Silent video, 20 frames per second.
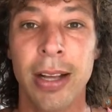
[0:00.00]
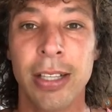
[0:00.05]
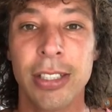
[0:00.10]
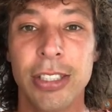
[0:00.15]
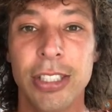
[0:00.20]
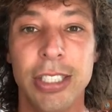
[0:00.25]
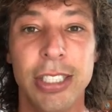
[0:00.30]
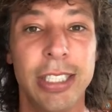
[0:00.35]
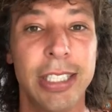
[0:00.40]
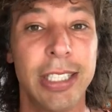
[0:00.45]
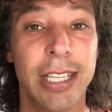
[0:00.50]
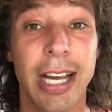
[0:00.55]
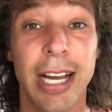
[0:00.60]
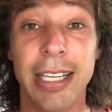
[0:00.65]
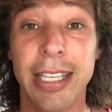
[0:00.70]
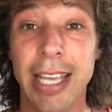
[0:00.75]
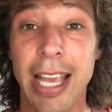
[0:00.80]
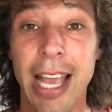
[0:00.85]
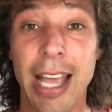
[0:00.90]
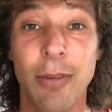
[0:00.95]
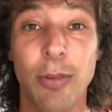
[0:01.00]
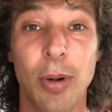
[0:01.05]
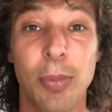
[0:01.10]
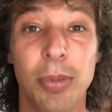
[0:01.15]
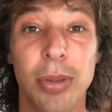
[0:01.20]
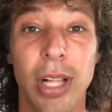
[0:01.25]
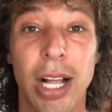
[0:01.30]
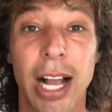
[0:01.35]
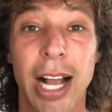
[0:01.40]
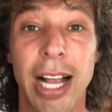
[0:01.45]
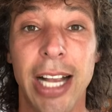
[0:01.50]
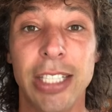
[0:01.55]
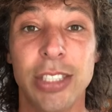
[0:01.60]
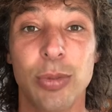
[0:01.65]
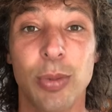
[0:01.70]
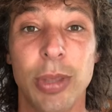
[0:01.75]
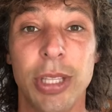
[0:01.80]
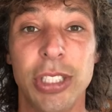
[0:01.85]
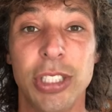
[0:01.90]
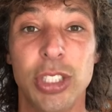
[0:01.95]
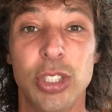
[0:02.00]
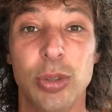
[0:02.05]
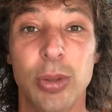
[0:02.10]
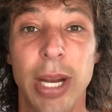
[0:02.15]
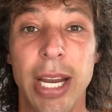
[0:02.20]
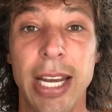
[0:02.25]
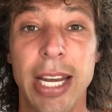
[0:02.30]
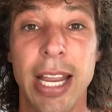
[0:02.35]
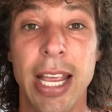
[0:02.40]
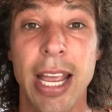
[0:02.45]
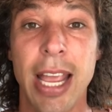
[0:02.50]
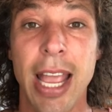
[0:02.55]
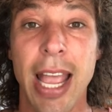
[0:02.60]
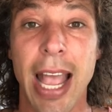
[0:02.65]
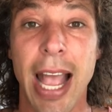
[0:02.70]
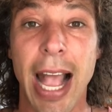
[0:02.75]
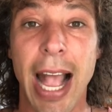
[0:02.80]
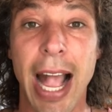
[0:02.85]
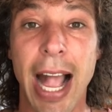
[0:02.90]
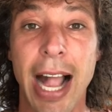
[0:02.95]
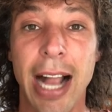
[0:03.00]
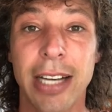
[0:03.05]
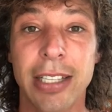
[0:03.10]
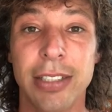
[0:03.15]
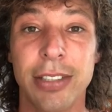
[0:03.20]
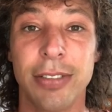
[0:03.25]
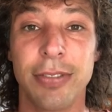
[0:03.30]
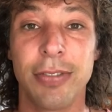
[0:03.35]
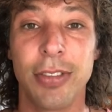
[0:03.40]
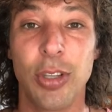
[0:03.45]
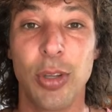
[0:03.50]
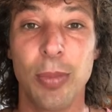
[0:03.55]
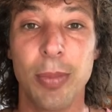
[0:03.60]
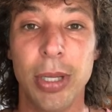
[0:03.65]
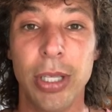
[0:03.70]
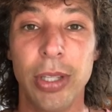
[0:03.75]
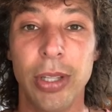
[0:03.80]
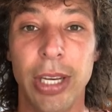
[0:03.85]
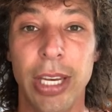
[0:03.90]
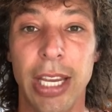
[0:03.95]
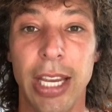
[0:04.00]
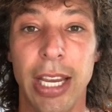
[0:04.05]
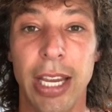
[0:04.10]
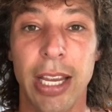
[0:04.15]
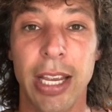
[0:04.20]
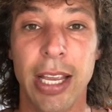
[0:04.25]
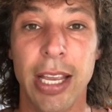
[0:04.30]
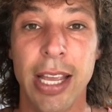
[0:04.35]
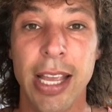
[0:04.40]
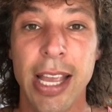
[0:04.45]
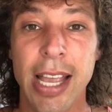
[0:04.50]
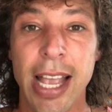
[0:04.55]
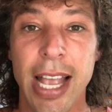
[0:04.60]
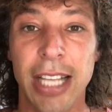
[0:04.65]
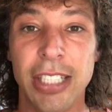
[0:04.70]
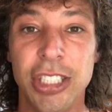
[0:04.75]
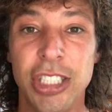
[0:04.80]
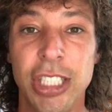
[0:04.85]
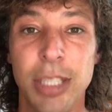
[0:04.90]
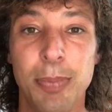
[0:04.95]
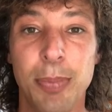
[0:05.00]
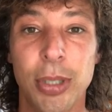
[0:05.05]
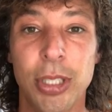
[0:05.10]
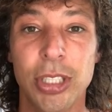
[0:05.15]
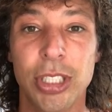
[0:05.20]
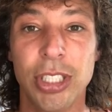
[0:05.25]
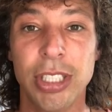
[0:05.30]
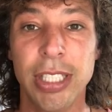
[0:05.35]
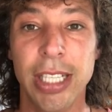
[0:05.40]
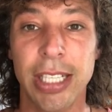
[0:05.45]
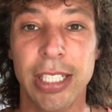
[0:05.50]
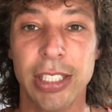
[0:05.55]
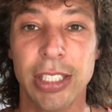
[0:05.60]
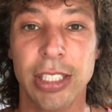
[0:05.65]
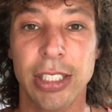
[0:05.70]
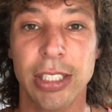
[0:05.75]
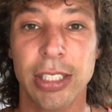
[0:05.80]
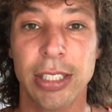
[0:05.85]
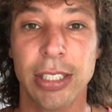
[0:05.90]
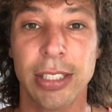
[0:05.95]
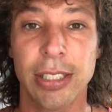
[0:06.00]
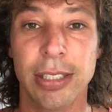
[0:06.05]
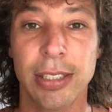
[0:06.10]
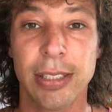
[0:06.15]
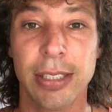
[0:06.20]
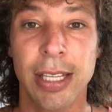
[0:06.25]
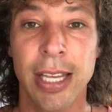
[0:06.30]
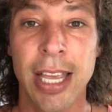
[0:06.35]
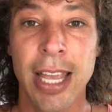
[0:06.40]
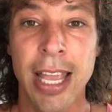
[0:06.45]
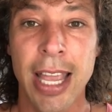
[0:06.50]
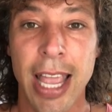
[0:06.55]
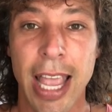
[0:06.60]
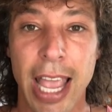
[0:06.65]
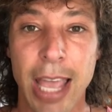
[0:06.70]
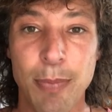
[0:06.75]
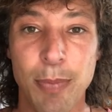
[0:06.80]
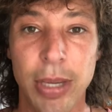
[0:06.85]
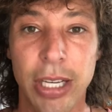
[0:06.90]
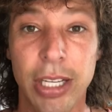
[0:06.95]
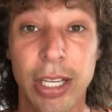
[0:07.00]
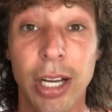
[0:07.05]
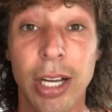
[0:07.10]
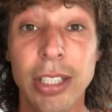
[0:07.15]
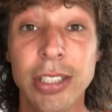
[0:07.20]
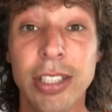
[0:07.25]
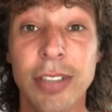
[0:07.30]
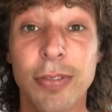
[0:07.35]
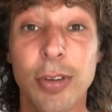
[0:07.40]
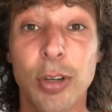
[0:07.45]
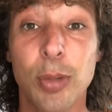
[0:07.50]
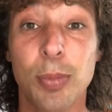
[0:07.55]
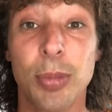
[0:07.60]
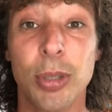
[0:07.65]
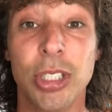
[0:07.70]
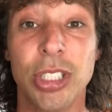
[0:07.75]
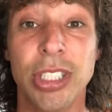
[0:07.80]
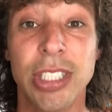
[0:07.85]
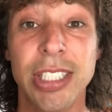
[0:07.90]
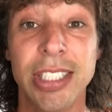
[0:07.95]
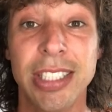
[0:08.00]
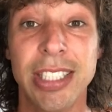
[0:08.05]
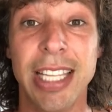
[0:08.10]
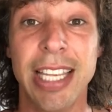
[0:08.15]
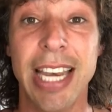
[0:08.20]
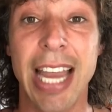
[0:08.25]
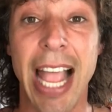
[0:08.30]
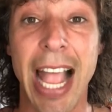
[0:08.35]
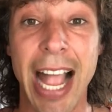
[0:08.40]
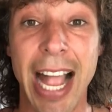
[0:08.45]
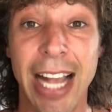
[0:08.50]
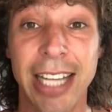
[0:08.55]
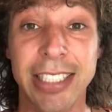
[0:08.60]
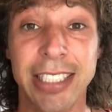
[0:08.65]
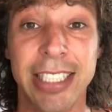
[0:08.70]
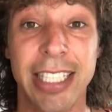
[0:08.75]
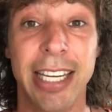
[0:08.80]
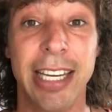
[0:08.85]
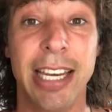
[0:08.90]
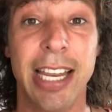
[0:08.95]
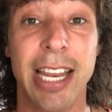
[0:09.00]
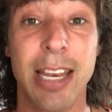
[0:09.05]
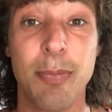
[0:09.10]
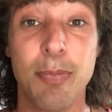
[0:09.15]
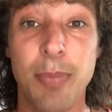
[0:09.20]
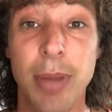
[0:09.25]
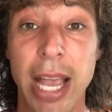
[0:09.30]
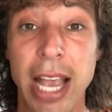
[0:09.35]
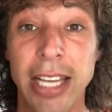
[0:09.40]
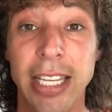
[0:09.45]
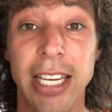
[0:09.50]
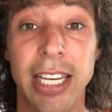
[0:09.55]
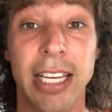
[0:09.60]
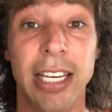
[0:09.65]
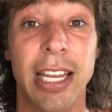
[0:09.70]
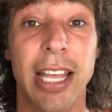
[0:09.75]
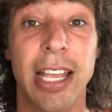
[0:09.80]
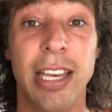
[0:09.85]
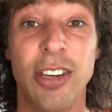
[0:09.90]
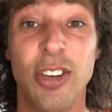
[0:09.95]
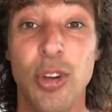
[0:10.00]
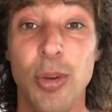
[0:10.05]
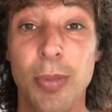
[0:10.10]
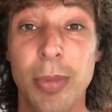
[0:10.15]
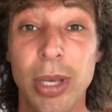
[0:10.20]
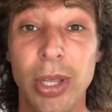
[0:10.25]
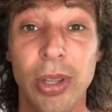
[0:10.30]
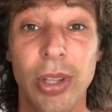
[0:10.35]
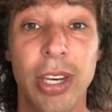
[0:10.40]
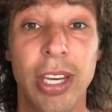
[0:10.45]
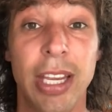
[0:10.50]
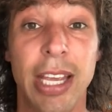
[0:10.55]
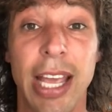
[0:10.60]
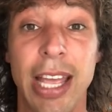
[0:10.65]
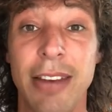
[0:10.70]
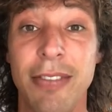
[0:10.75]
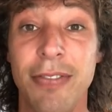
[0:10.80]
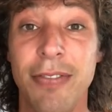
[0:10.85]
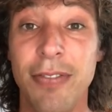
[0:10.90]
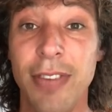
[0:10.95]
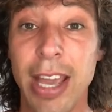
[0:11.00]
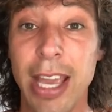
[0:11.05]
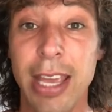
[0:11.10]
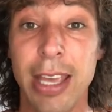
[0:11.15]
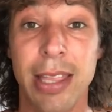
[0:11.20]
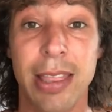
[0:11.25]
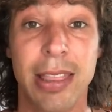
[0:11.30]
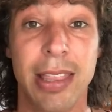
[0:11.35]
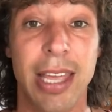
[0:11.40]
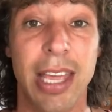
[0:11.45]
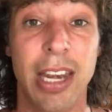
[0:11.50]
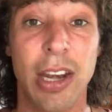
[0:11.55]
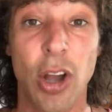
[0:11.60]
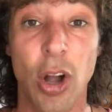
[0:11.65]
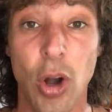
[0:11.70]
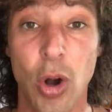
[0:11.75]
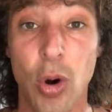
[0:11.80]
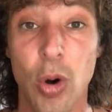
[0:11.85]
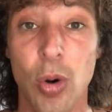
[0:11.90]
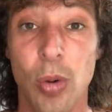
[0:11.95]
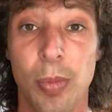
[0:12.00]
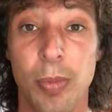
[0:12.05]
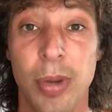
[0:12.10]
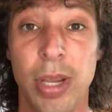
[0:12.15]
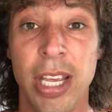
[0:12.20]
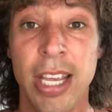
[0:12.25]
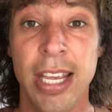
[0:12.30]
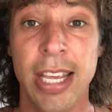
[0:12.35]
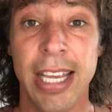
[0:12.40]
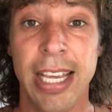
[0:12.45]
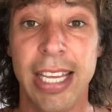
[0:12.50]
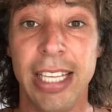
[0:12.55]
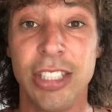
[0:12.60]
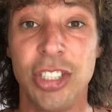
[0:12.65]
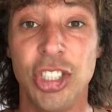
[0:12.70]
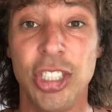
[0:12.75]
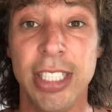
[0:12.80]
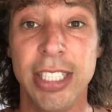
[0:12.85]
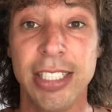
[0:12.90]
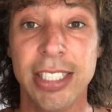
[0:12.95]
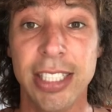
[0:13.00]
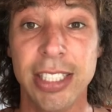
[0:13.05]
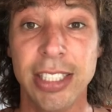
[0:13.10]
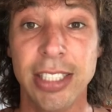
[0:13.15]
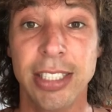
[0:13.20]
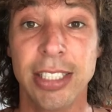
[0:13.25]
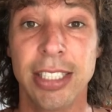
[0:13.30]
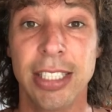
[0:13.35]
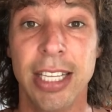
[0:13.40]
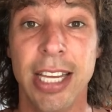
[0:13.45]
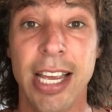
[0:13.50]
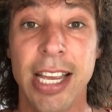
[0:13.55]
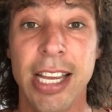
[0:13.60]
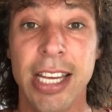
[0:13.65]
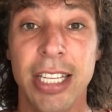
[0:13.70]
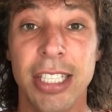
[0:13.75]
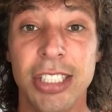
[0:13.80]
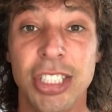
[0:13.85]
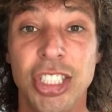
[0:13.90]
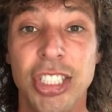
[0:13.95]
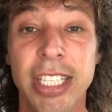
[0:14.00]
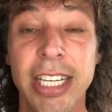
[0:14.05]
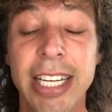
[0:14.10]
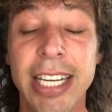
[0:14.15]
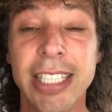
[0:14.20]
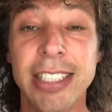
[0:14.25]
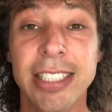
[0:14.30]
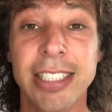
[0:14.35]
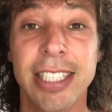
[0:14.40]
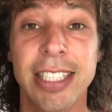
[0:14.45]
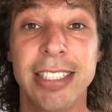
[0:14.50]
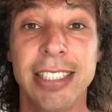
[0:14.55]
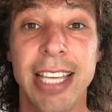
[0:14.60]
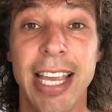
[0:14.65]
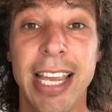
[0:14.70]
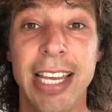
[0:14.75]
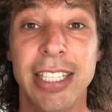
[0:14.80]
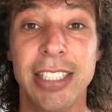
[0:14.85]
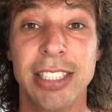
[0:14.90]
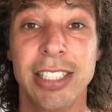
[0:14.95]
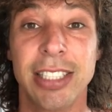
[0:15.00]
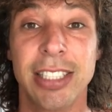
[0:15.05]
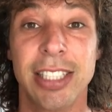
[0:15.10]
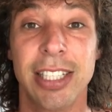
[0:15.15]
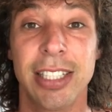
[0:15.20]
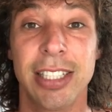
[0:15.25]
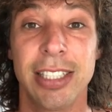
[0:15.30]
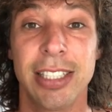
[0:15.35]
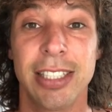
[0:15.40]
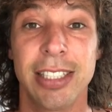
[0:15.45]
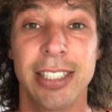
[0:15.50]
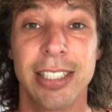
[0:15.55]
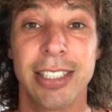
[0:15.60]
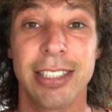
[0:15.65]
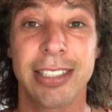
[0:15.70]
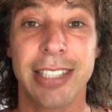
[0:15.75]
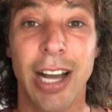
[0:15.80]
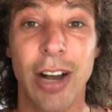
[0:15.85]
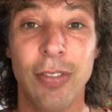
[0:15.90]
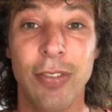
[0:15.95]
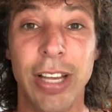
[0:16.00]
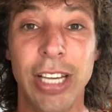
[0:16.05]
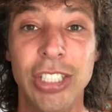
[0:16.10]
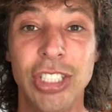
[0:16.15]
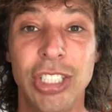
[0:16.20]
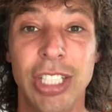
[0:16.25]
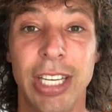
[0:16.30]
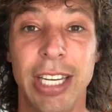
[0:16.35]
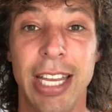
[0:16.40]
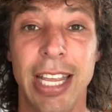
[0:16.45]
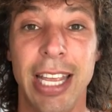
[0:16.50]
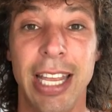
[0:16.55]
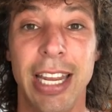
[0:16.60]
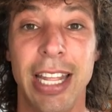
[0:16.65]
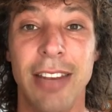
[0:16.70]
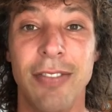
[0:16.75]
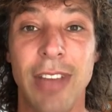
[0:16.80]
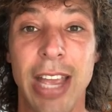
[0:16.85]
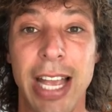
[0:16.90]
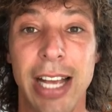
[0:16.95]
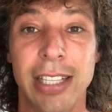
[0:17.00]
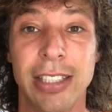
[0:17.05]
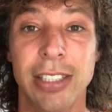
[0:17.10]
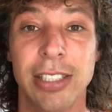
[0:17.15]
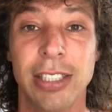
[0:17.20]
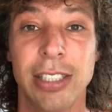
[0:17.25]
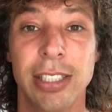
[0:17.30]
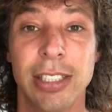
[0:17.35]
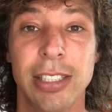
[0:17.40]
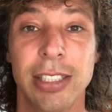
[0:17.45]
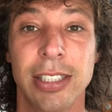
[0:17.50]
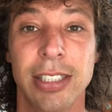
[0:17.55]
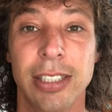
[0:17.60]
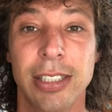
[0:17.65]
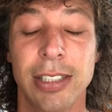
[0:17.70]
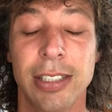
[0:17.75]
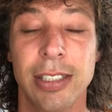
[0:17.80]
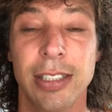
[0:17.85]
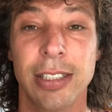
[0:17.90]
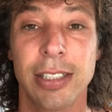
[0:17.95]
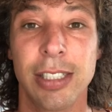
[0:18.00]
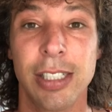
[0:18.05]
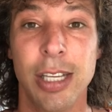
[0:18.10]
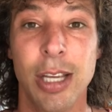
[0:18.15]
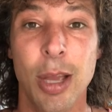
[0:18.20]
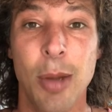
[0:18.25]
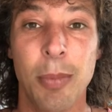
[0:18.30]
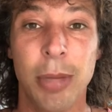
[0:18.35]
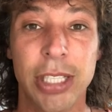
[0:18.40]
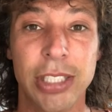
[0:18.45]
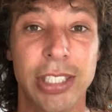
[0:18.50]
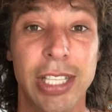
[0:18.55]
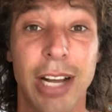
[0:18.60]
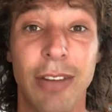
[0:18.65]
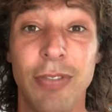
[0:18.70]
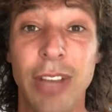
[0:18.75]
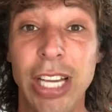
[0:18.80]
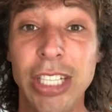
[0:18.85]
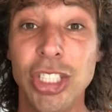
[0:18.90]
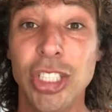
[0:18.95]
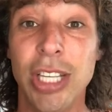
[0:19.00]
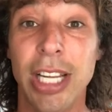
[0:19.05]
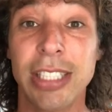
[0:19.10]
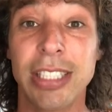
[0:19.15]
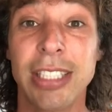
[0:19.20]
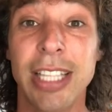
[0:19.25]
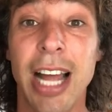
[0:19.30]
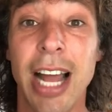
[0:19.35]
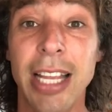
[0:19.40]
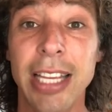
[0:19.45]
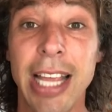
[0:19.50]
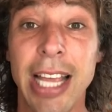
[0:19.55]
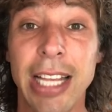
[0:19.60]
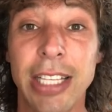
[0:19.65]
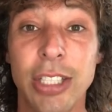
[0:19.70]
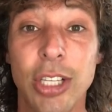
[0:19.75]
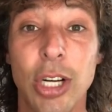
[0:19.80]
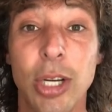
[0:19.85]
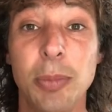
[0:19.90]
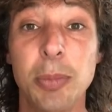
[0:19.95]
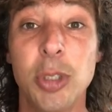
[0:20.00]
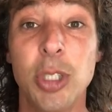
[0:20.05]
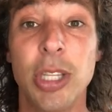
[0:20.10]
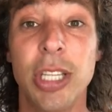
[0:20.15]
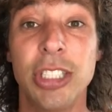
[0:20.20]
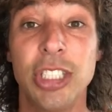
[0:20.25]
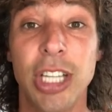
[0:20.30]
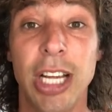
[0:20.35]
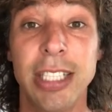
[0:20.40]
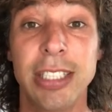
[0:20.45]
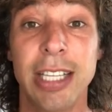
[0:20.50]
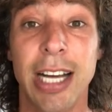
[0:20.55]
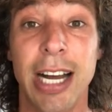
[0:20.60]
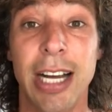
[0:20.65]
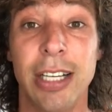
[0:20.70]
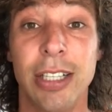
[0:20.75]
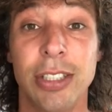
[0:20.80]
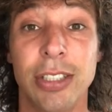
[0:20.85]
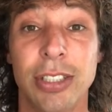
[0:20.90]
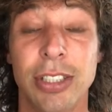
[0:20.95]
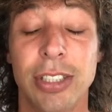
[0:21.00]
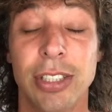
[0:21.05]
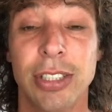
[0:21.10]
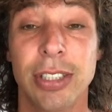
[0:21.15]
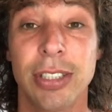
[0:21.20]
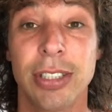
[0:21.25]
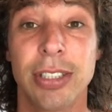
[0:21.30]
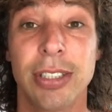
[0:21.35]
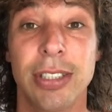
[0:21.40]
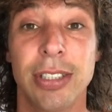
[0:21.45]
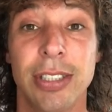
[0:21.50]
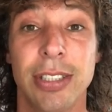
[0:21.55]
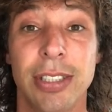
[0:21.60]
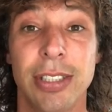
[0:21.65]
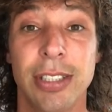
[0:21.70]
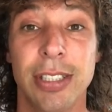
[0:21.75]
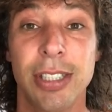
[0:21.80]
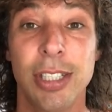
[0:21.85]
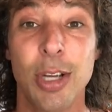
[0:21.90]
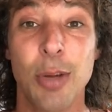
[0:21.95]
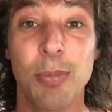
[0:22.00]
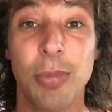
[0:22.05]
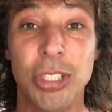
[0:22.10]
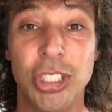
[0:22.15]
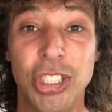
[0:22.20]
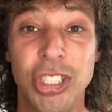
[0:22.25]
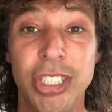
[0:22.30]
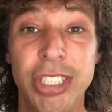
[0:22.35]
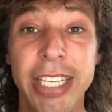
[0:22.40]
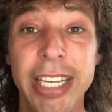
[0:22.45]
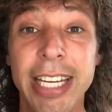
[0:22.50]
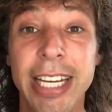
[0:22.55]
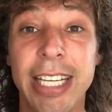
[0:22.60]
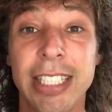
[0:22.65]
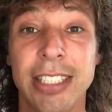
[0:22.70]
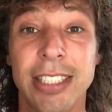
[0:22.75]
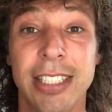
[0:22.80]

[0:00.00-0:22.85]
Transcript: She again replies with this great act of humility, and she persists. And because of her persistent asking and begging and humility and faith and hope in Jesus, she gets to taste salvation in advance. Because salvation has not yet come to the Gentiles, but she gets